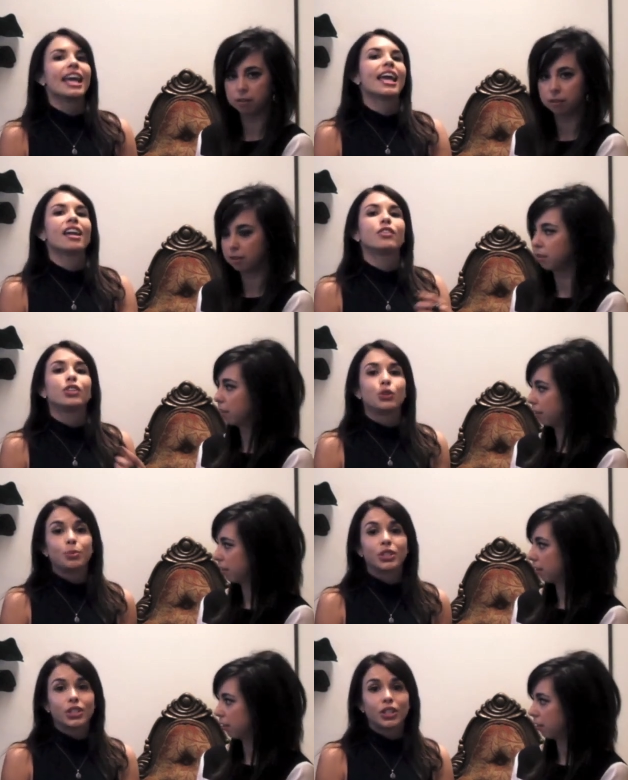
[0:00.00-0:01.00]
Speaker 1: And you'll
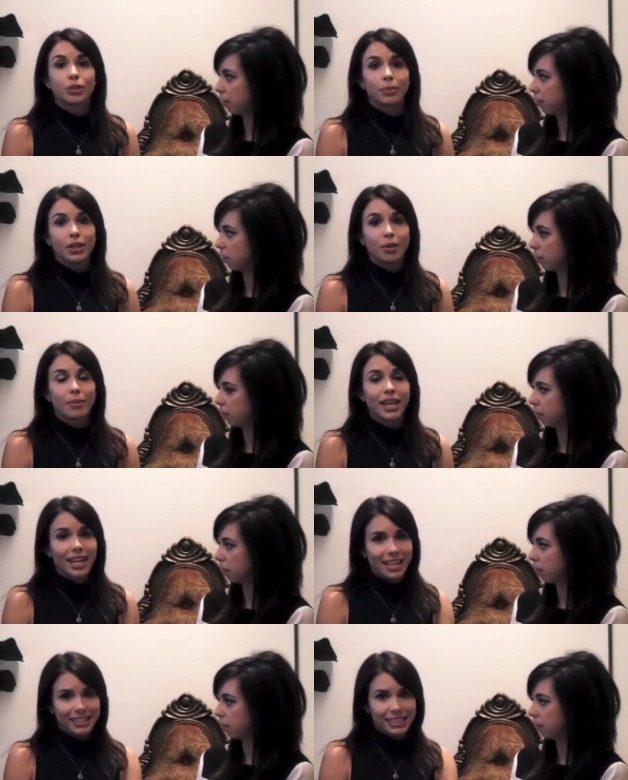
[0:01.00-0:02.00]
be sure to be on my
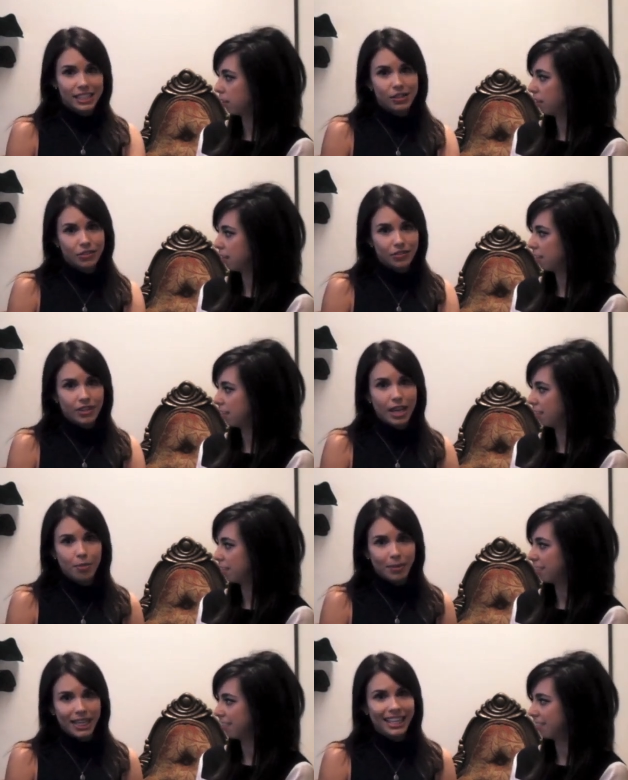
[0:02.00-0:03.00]
guest list for
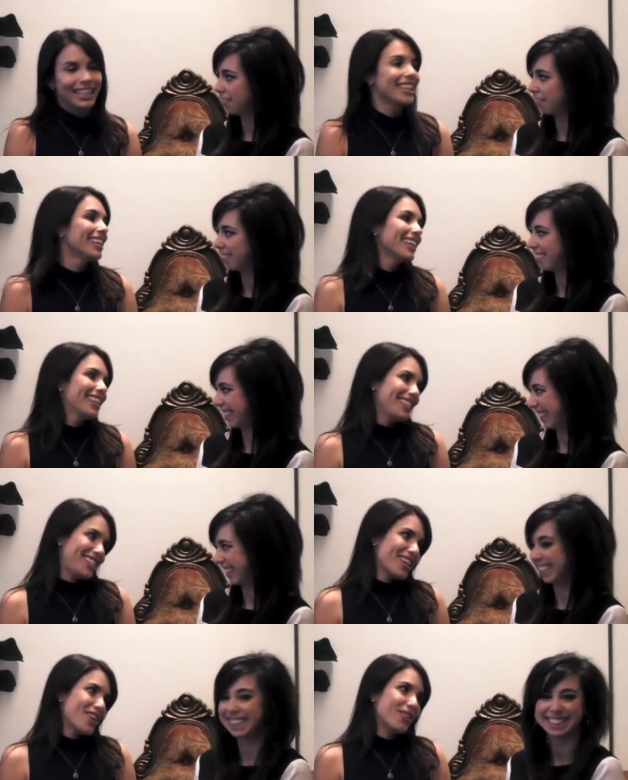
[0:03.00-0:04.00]
VIP.
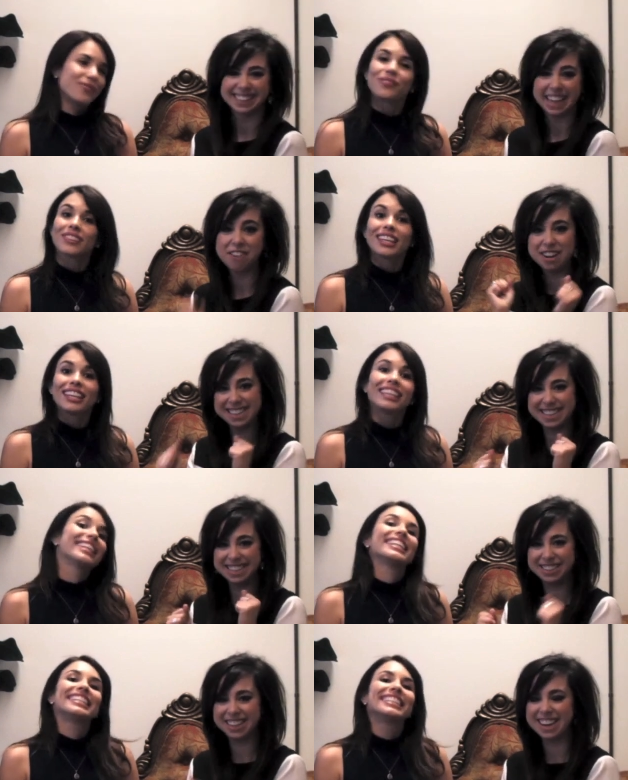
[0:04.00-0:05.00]
So
Speaker 2: can't wait to
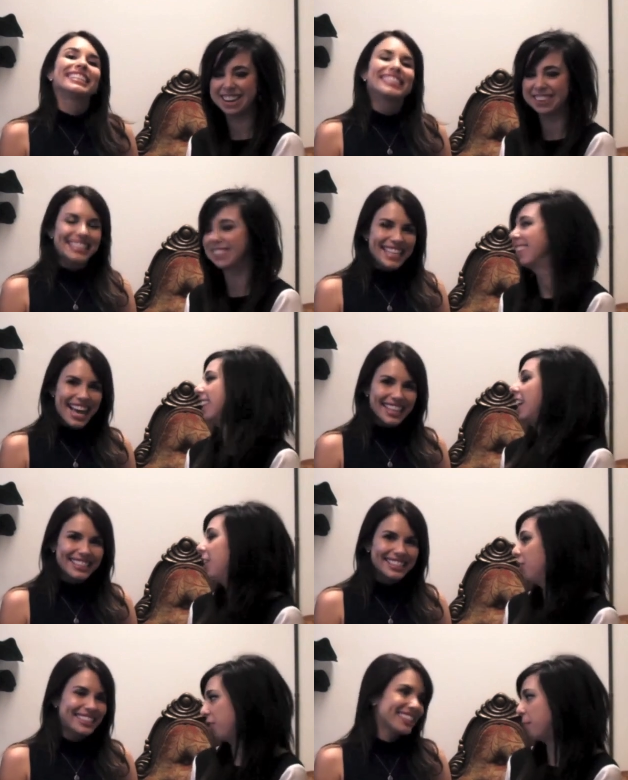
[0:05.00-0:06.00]
see you there.
Speaker 1: Yes. Thank
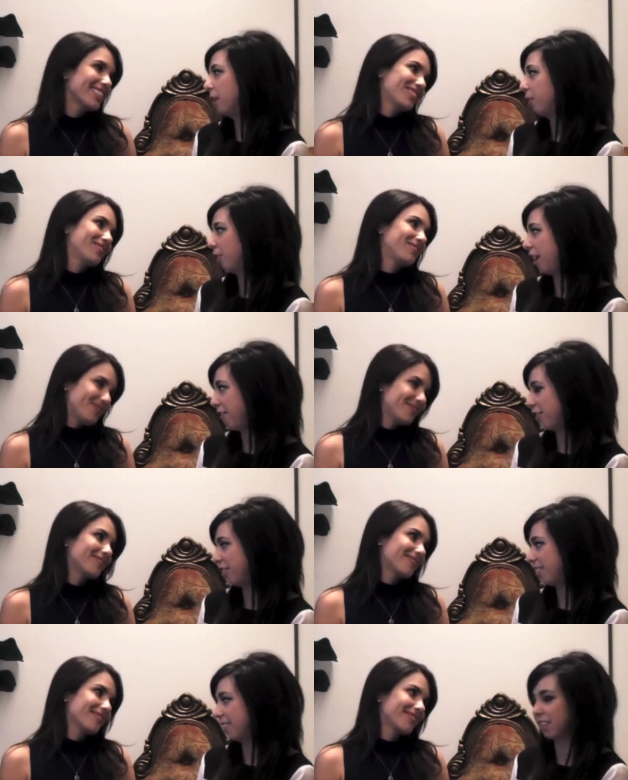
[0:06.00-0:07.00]
you so much for your
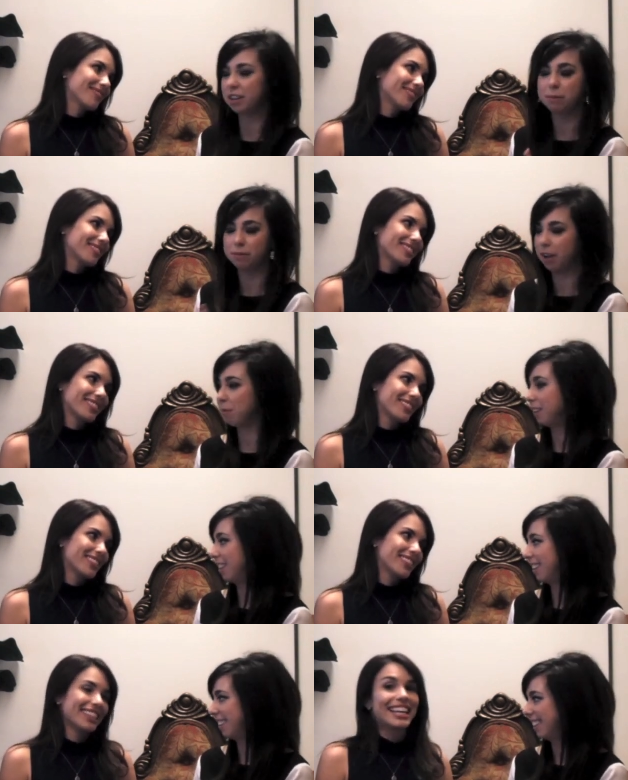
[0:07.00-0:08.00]
efforts. It's going to be fabulous.
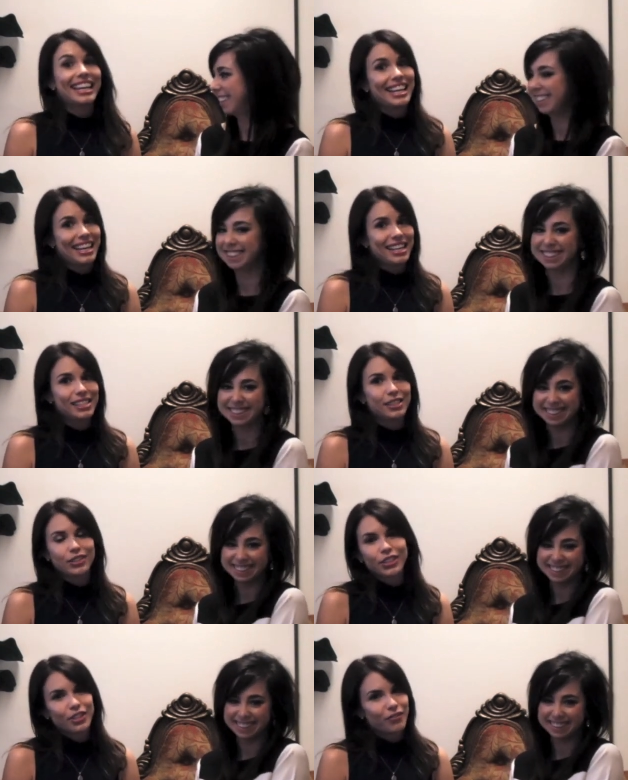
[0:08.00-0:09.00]
It is.
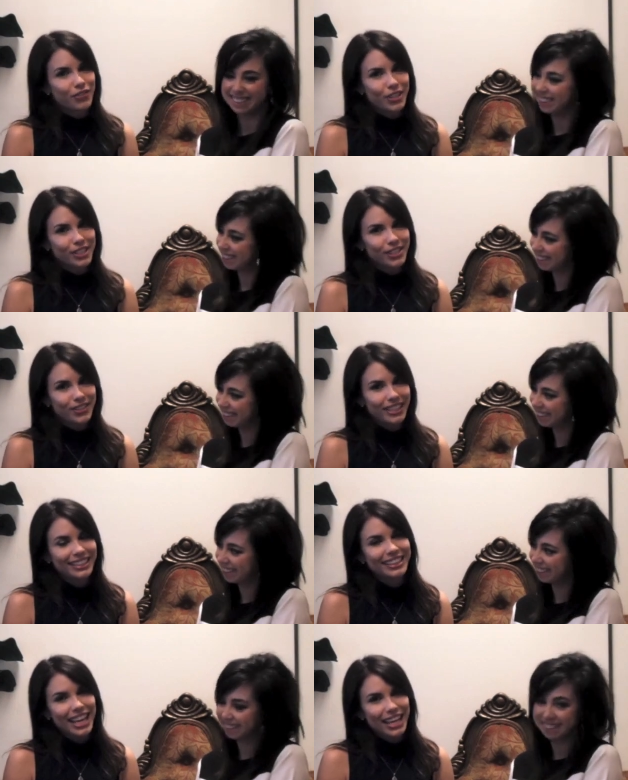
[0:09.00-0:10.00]
Looking forward to it.
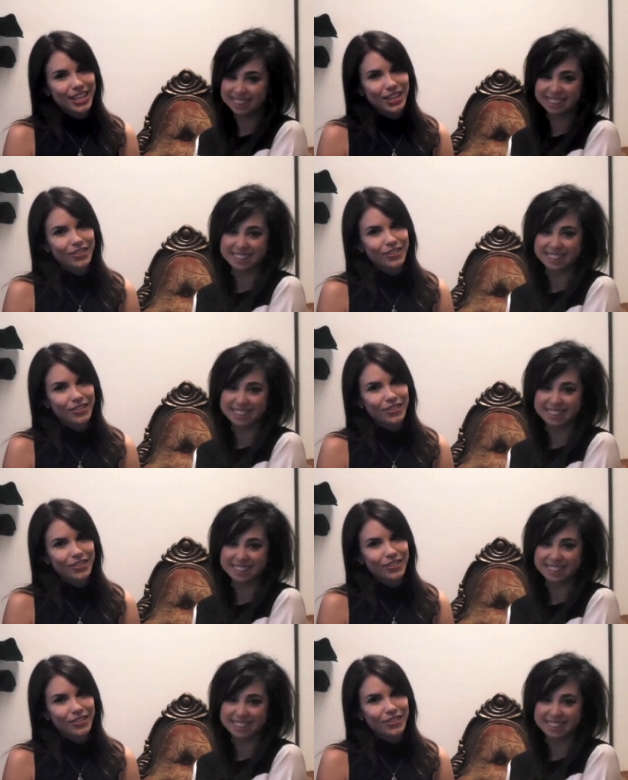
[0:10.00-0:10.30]
Thank